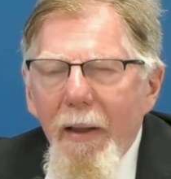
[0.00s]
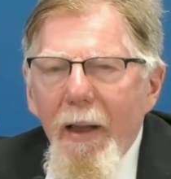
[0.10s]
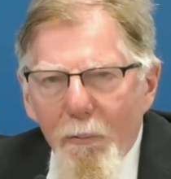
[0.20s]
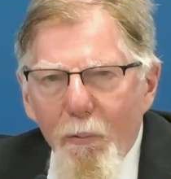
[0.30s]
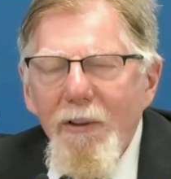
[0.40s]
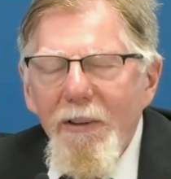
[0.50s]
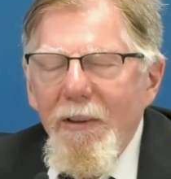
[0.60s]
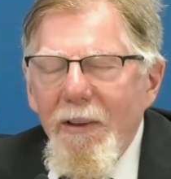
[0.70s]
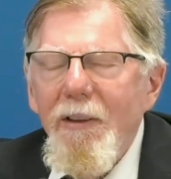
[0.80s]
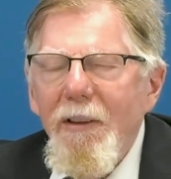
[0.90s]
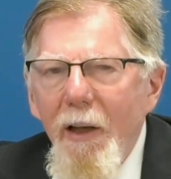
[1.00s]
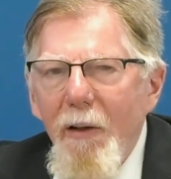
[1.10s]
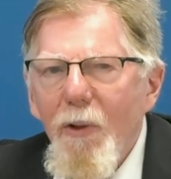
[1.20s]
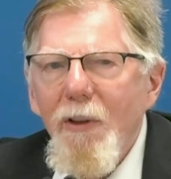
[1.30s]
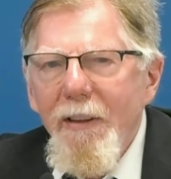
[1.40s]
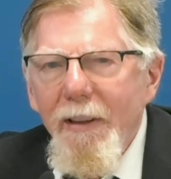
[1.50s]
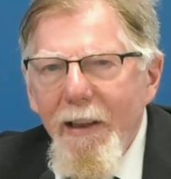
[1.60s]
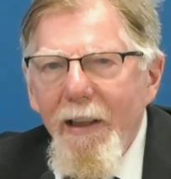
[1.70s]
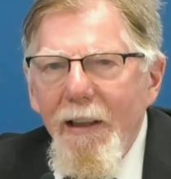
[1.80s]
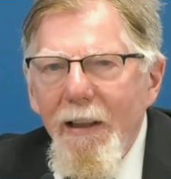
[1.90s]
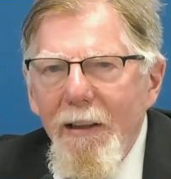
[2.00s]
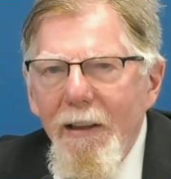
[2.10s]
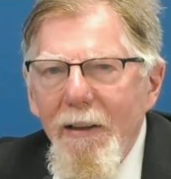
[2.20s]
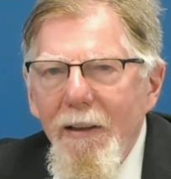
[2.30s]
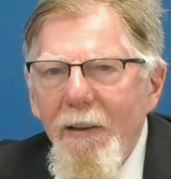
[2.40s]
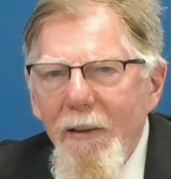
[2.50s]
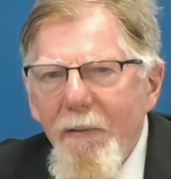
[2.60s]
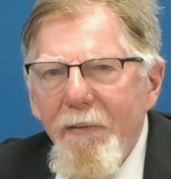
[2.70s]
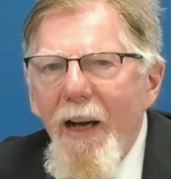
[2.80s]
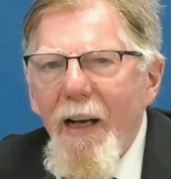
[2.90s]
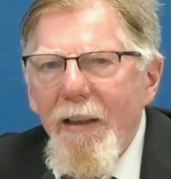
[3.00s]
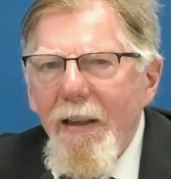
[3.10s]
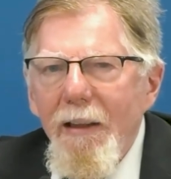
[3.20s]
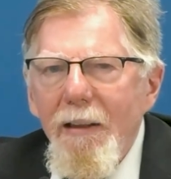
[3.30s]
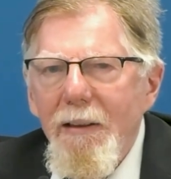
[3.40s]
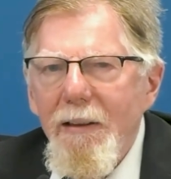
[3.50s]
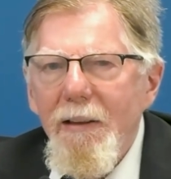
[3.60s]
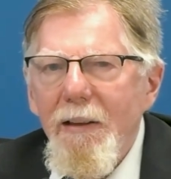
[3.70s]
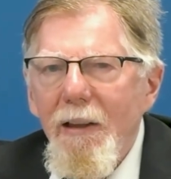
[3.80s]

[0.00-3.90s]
it wasn't the fact that